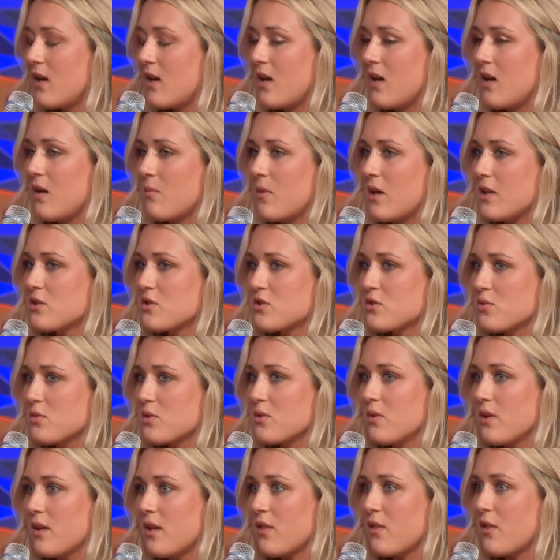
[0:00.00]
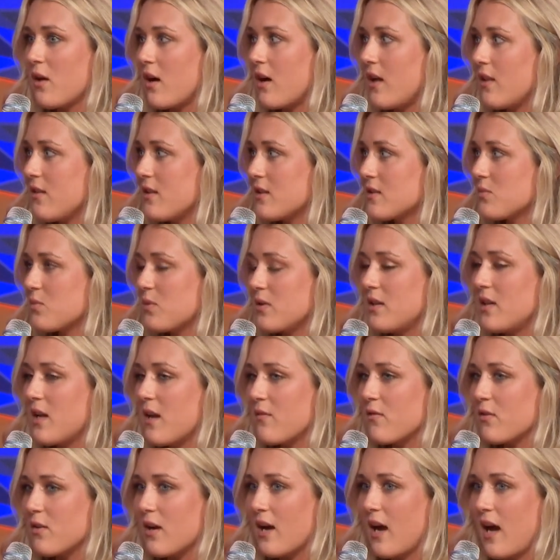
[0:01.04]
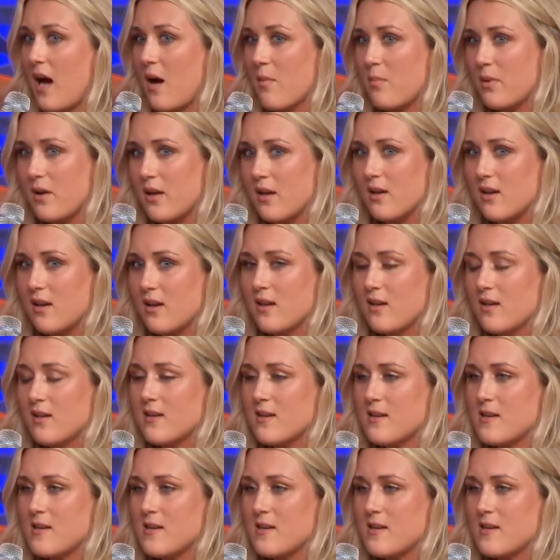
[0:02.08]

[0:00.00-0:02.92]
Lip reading: I truly thought this would never happen,